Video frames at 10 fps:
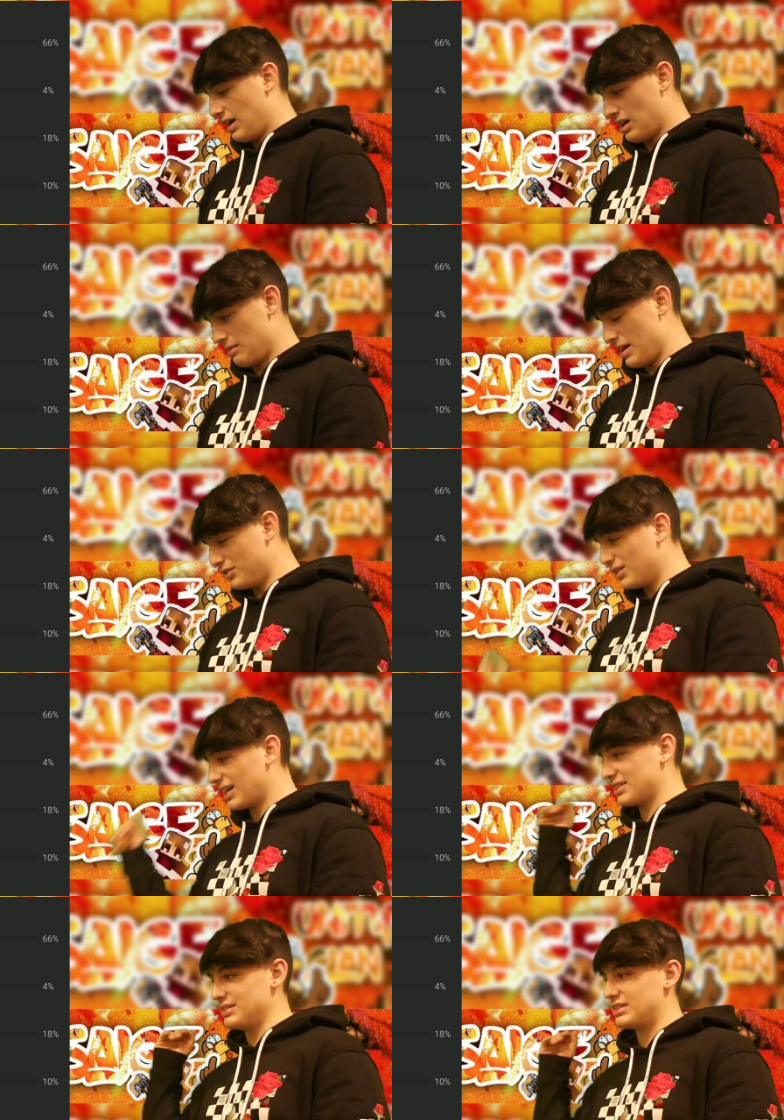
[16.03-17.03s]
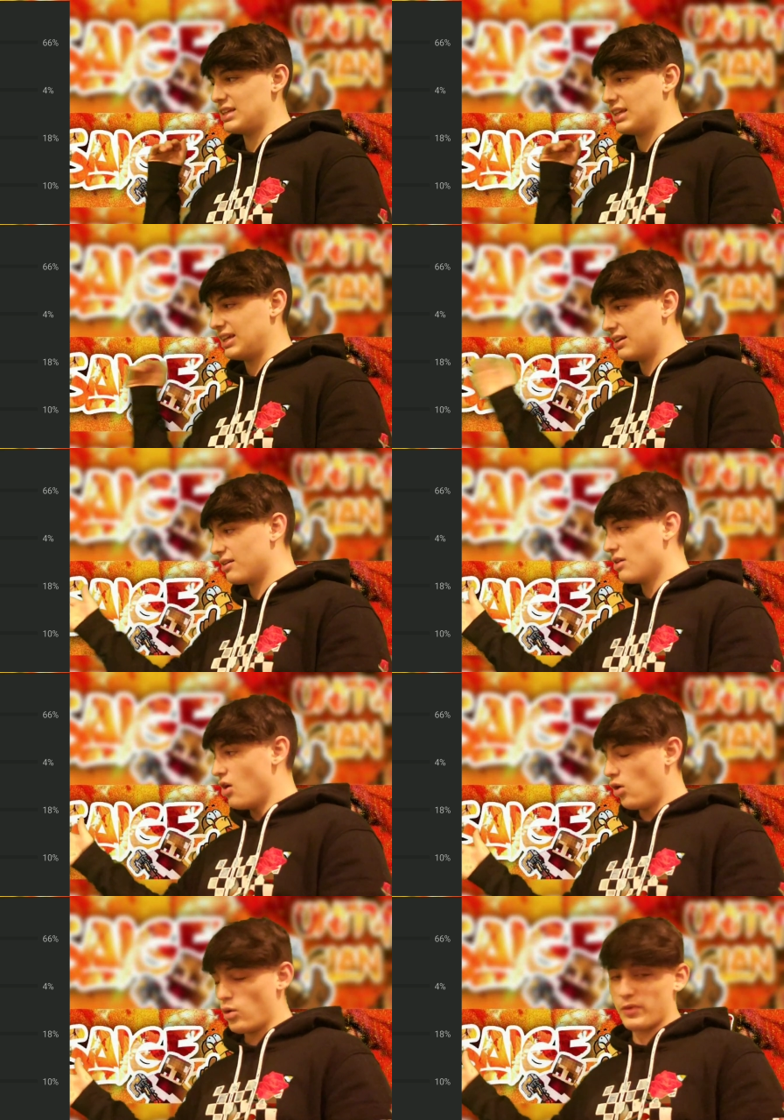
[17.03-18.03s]
As you guys can see here,
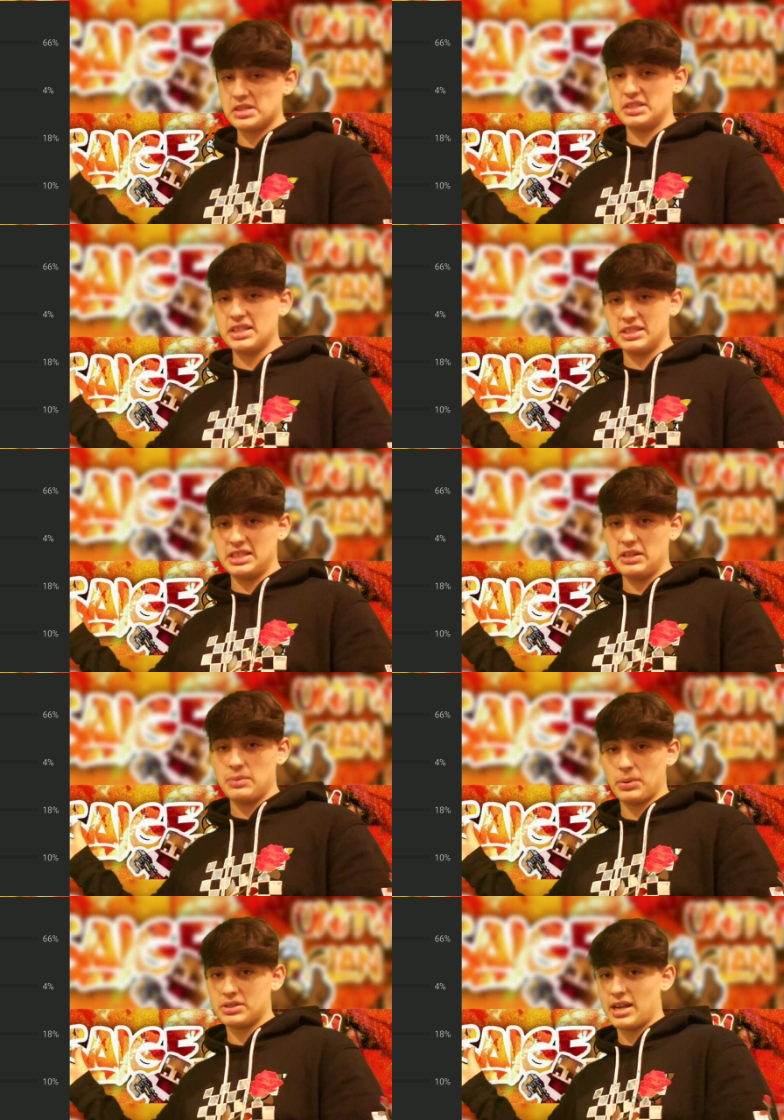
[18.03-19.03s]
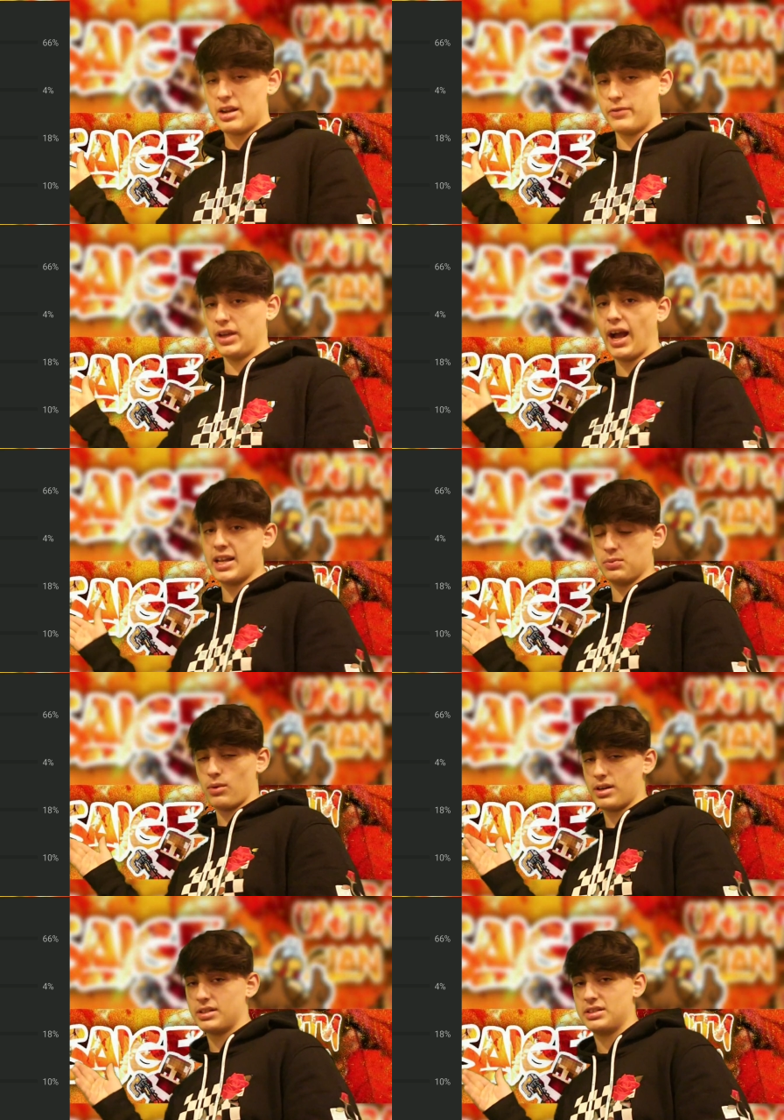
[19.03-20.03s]
over 60% of you guys
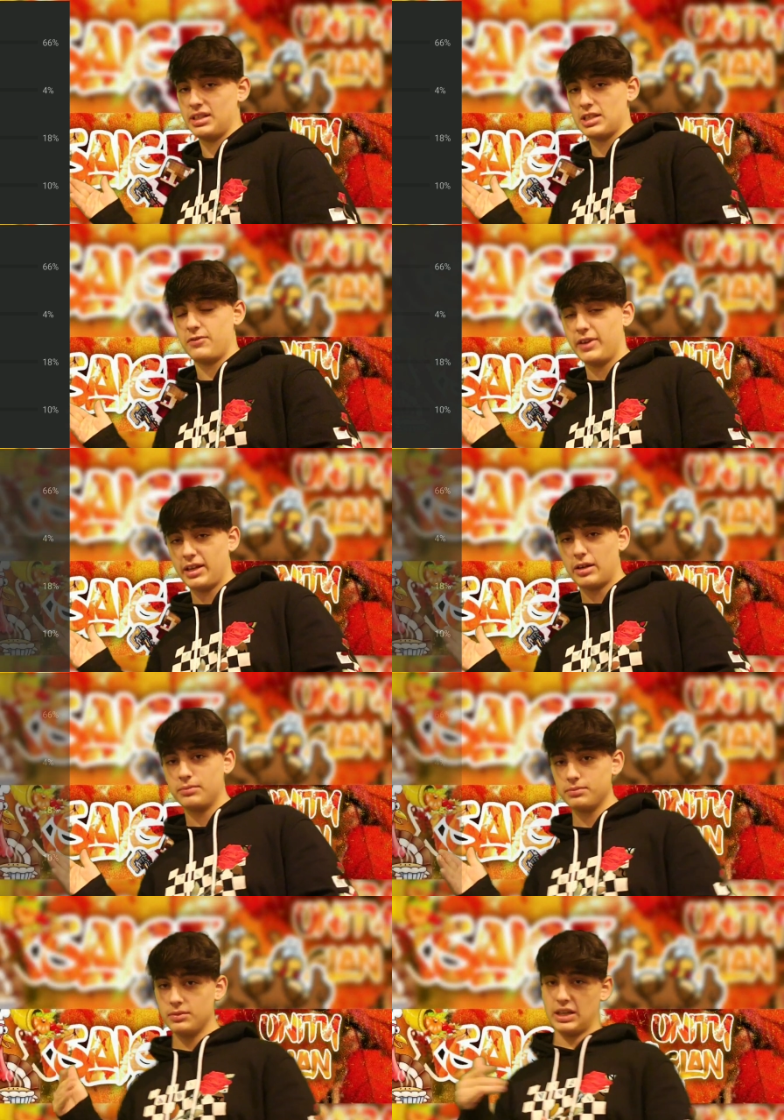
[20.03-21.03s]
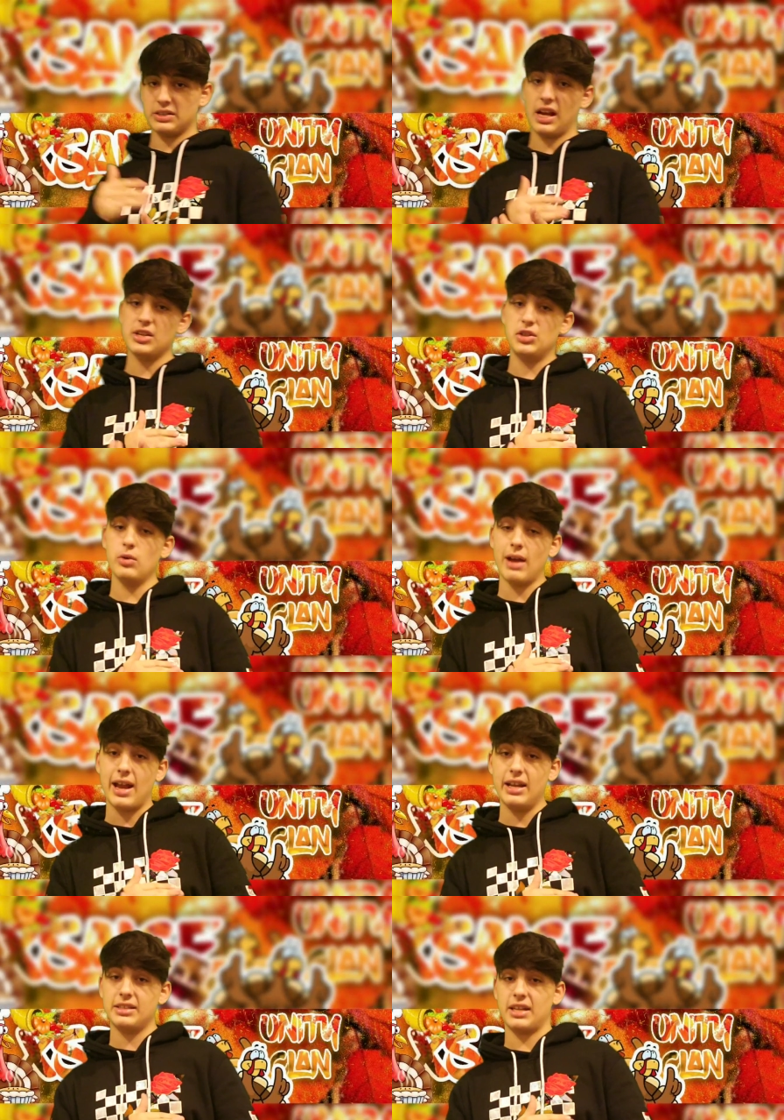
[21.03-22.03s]
wanted to see this video, because I do
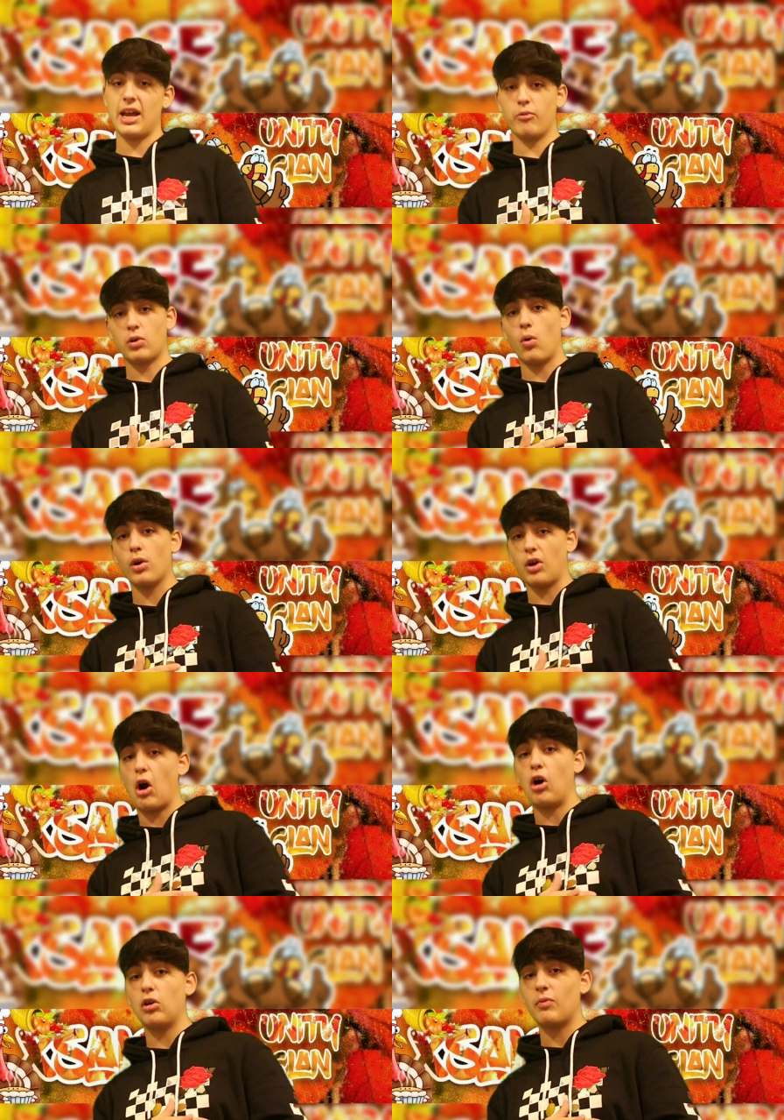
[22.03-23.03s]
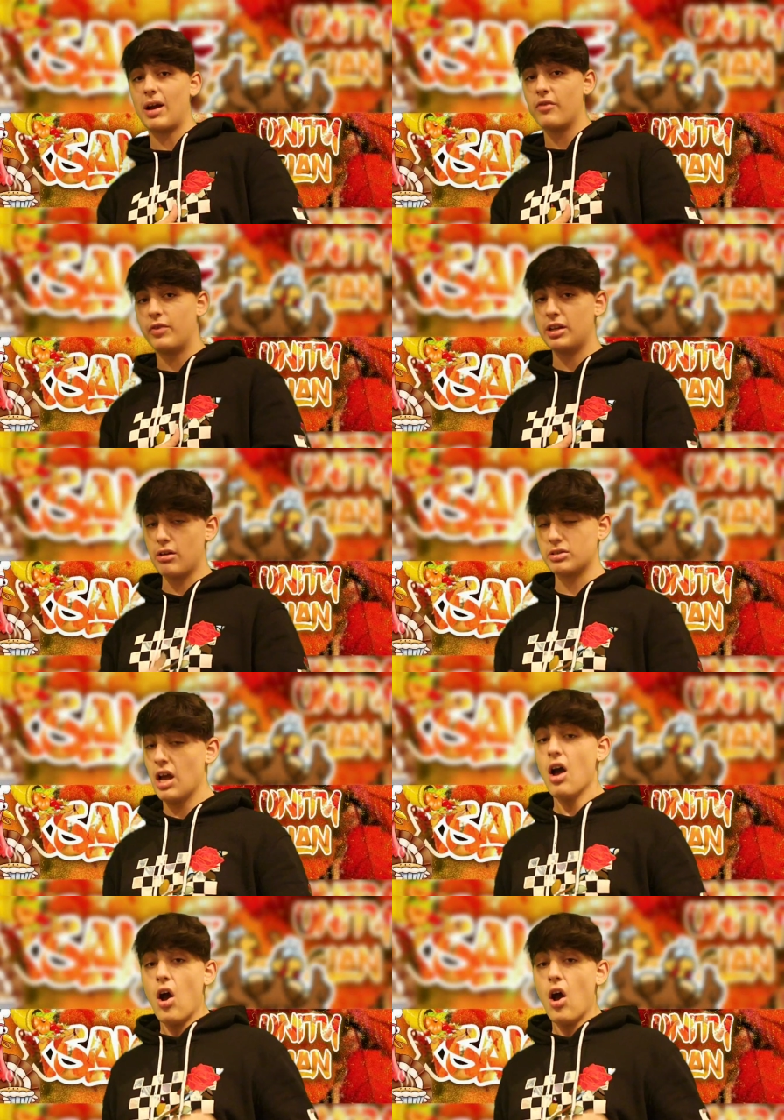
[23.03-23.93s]
edit and record all of my videos